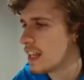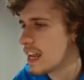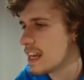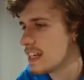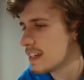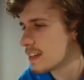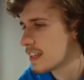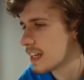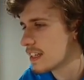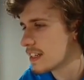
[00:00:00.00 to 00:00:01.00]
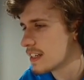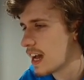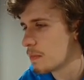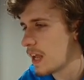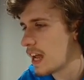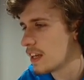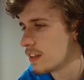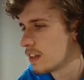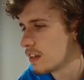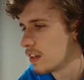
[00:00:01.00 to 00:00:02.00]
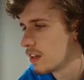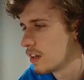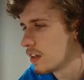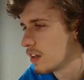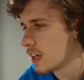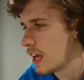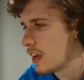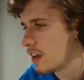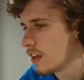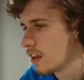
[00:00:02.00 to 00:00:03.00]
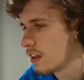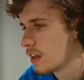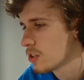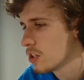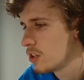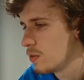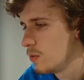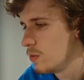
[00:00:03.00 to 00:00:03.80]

the easiest thing on this entire planet. Okay. I'm just going to do